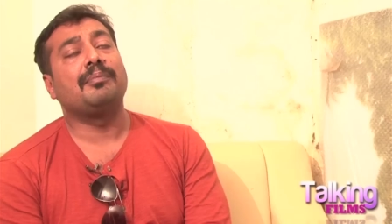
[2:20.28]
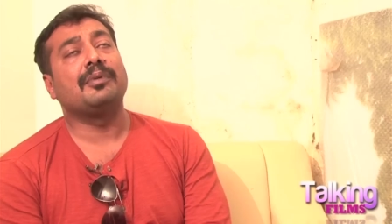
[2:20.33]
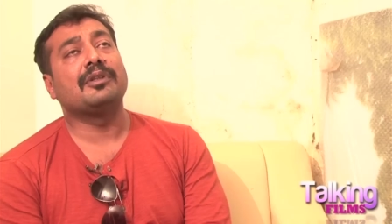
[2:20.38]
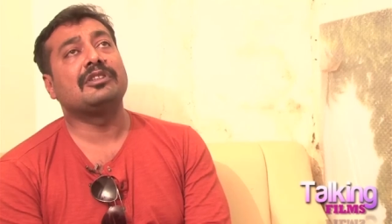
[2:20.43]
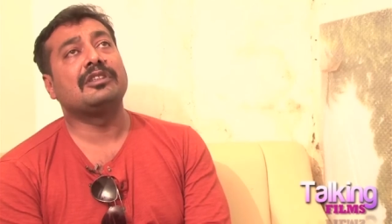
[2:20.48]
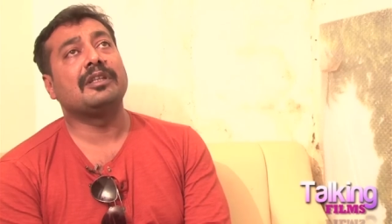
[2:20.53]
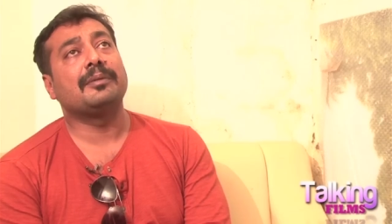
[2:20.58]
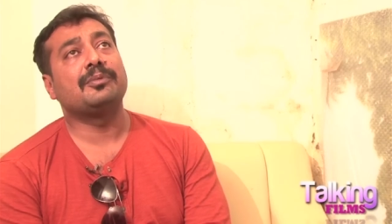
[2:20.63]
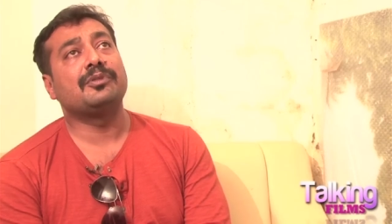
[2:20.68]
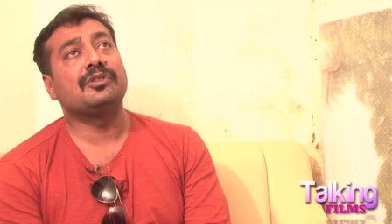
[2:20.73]

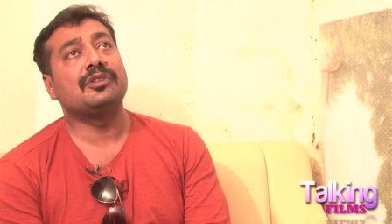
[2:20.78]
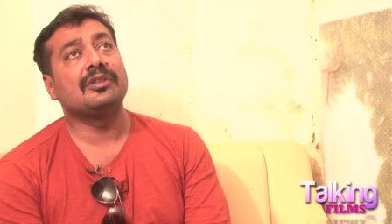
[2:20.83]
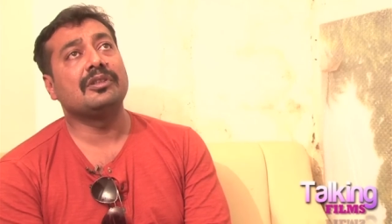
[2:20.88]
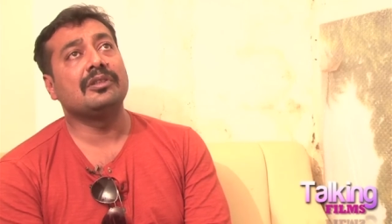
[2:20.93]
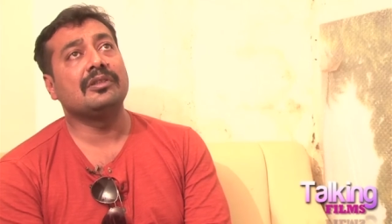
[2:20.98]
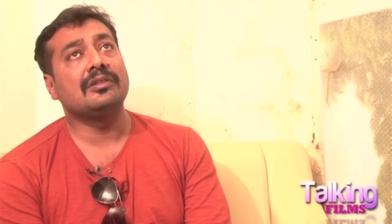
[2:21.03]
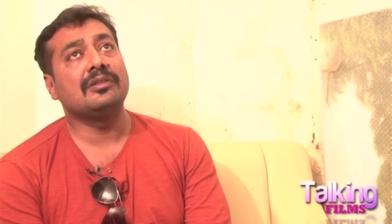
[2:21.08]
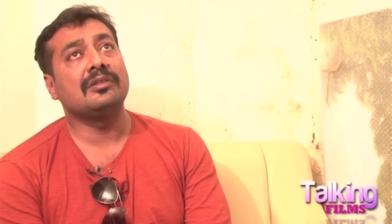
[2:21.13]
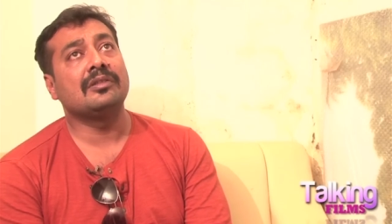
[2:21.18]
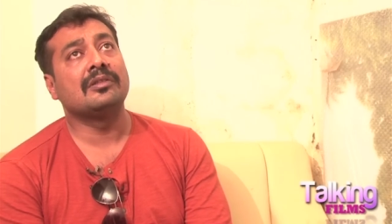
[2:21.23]

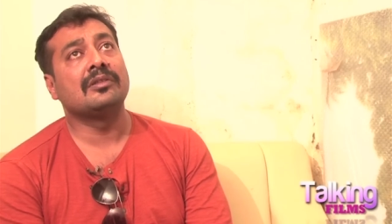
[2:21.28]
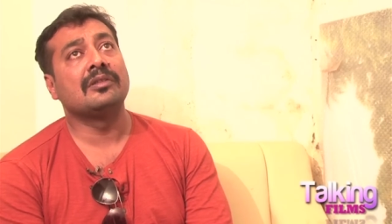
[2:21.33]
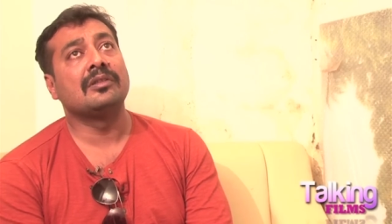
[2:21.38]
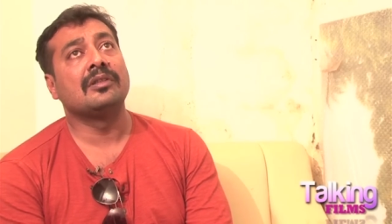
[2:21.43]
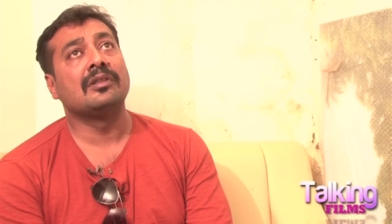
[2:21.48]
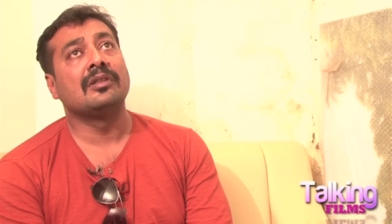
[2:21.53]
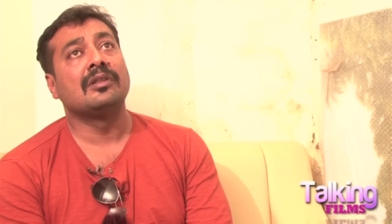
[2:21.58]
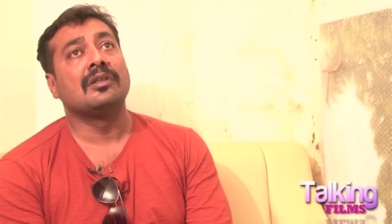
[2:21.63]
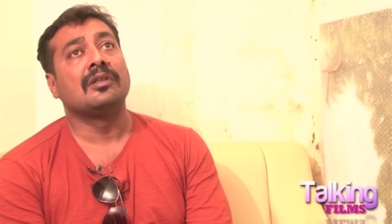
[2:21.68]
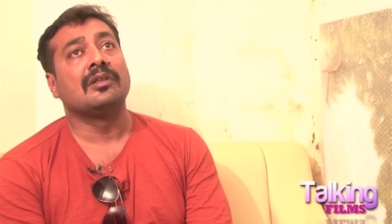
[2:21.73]
perception
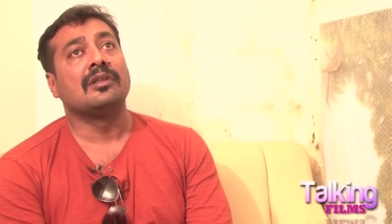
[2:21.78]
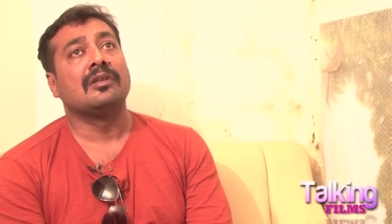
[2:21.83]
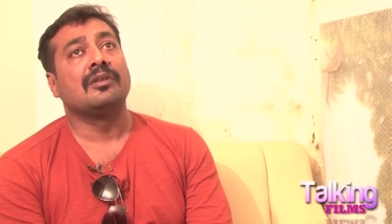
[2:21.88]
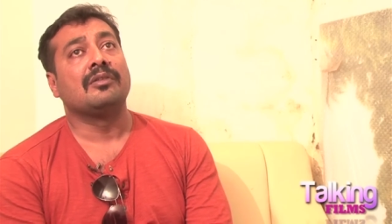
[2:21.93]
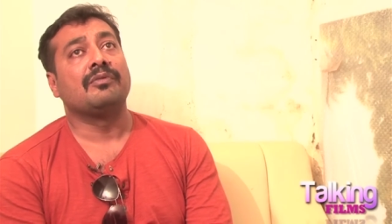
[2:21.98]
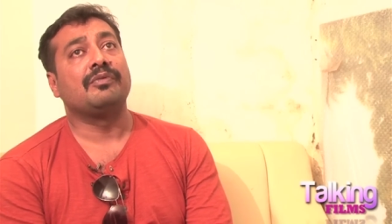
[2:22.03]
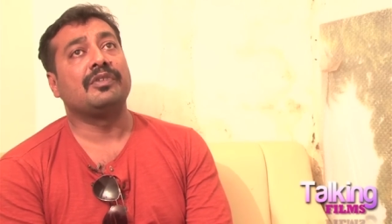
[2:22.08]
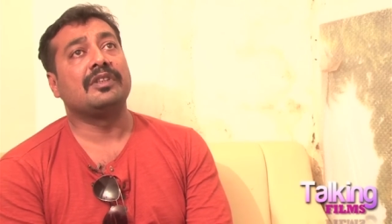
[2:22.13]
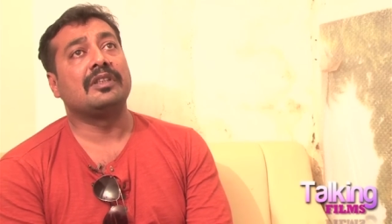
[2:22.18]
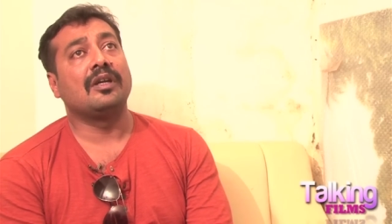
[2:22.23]

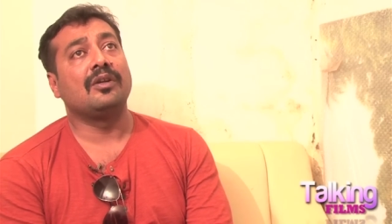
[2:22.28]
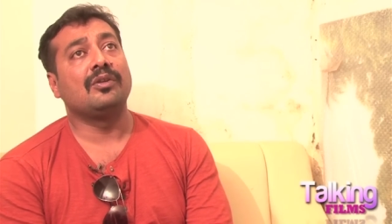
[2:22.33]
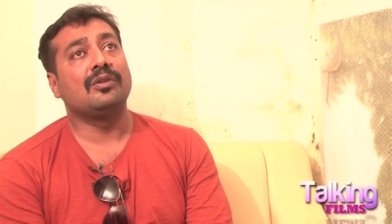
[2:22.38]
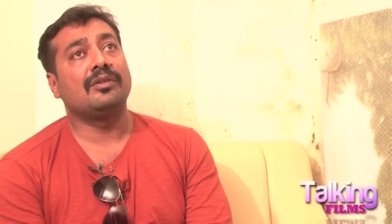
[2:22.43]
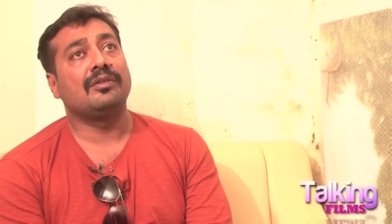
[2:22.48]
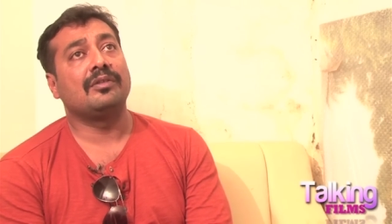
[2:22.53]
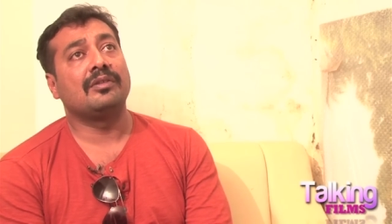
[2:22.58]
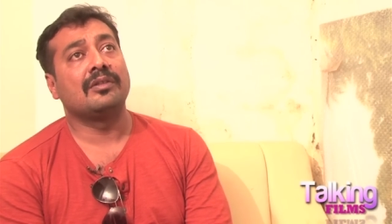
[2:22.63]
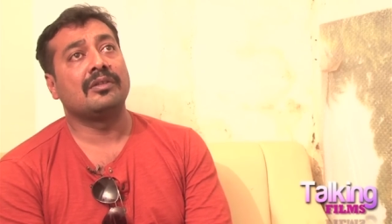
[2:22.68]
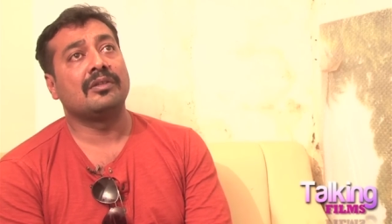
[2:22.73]

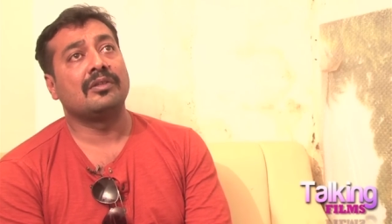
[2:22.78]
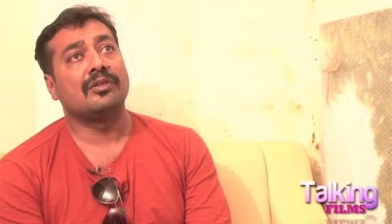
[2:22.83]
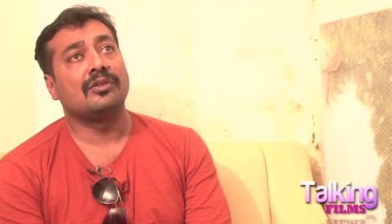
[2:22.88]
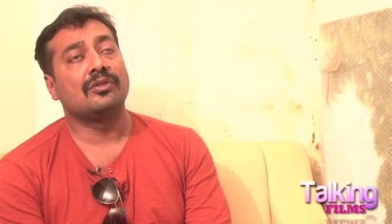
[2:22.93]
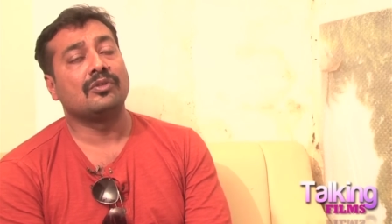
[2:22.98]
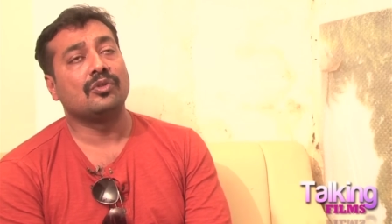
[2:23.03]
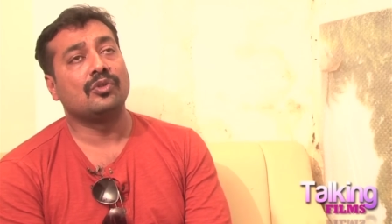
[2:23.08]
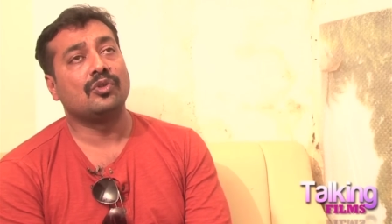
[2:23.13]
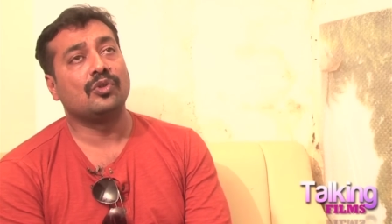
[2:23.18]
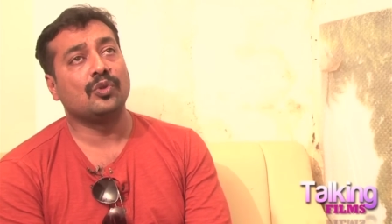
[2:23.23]
without
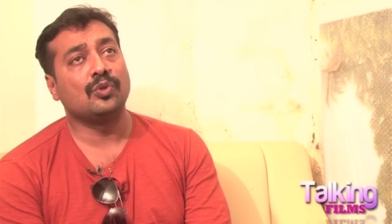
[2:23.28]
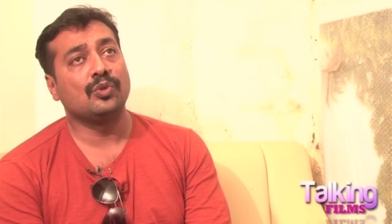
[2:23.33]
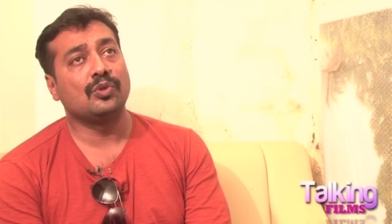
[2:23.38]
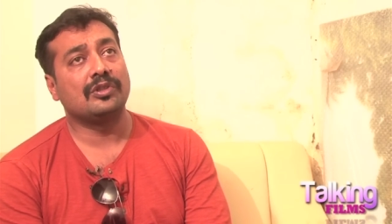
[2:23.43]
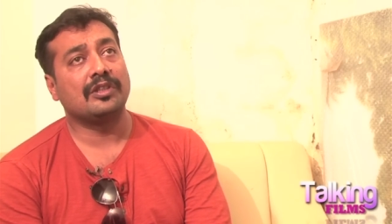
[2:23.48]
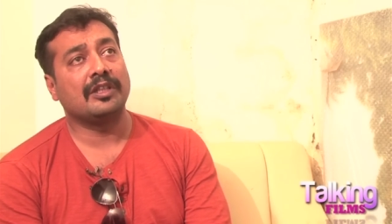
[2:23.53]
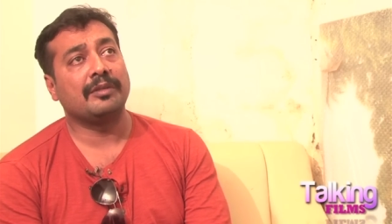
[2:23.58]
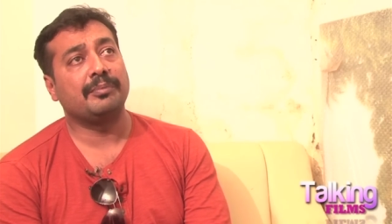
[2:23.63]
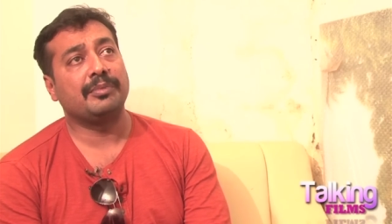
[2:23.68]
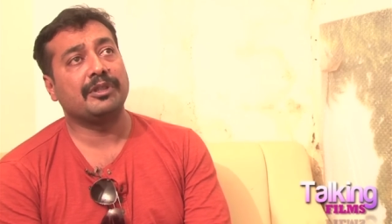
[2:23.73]

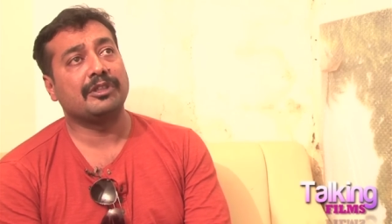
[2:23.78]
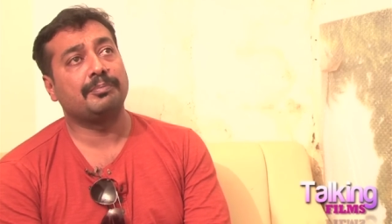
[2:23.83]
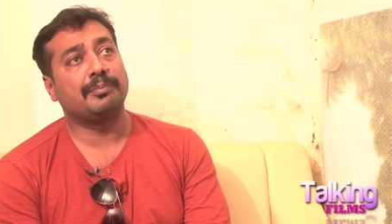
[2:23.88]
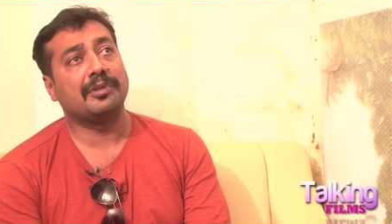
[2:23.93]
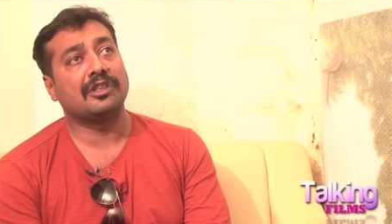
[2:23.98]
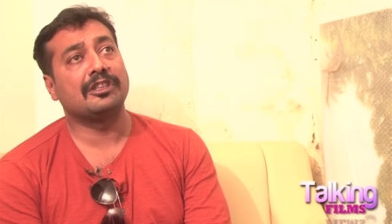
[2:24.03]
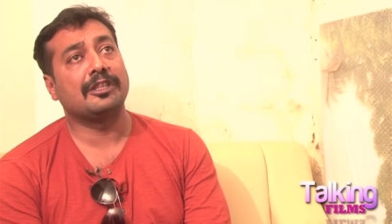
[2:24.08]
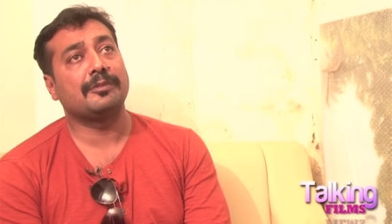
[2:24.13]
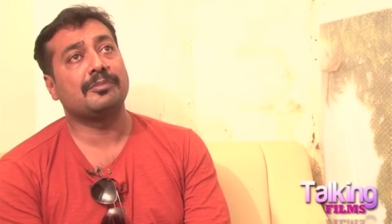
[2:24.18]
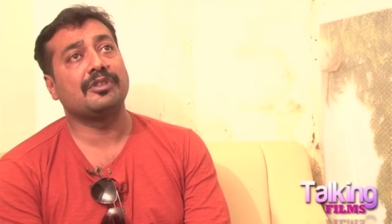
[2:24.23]
truth and
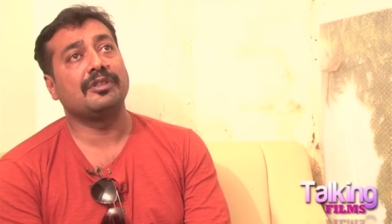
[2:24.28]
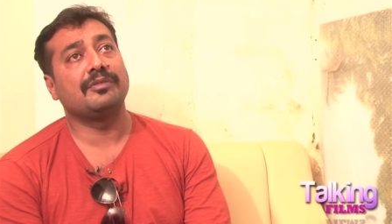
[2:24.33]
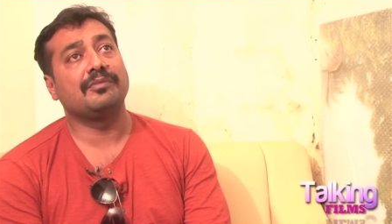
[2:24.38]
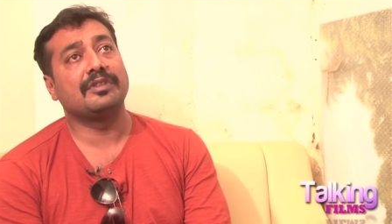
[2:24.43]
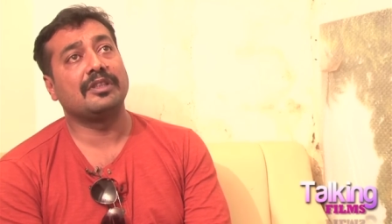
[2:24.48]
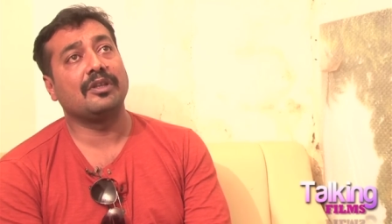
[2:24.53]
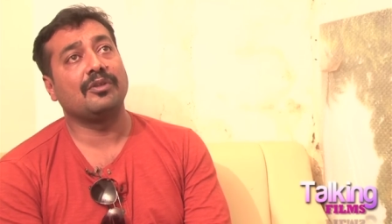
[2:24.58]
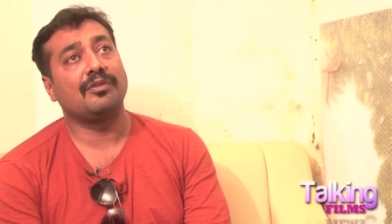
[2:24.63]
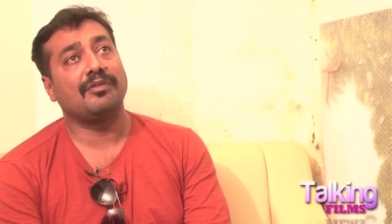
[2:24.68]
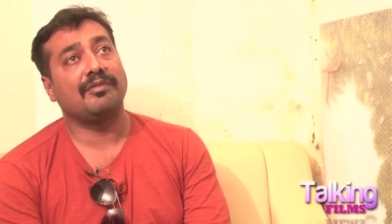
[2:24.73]
perception
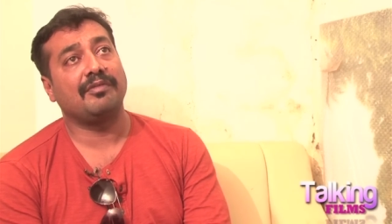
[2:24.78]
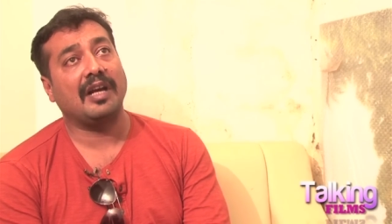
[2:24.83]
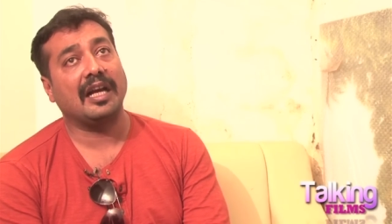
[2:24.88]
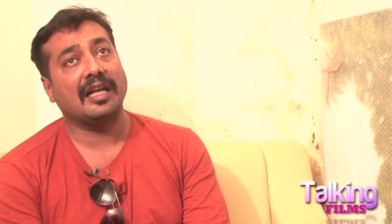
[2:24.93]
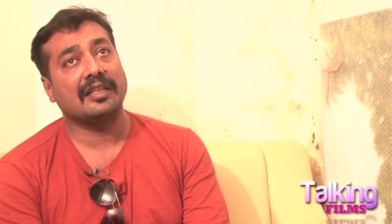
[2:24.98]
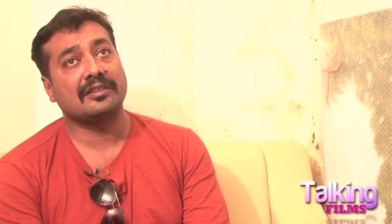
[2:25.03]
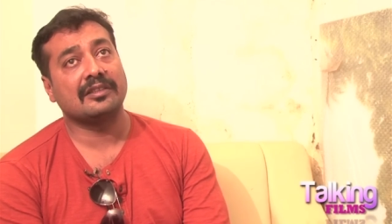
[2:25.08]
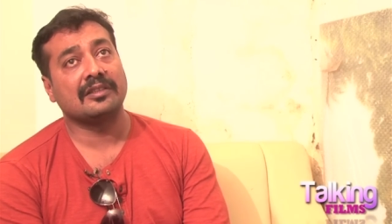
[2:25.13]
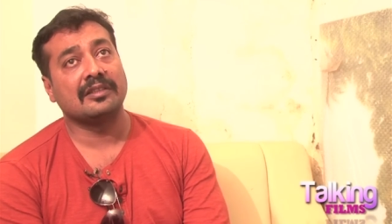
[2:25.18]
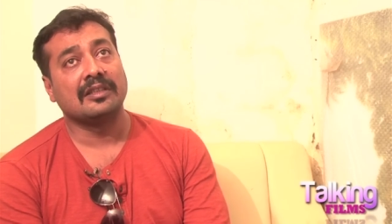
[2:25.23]
without
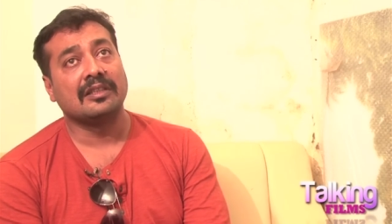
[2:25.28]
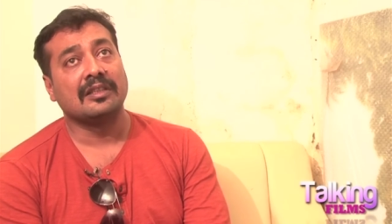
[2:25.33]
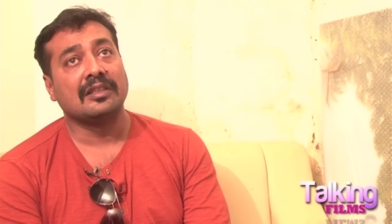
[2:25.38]
fact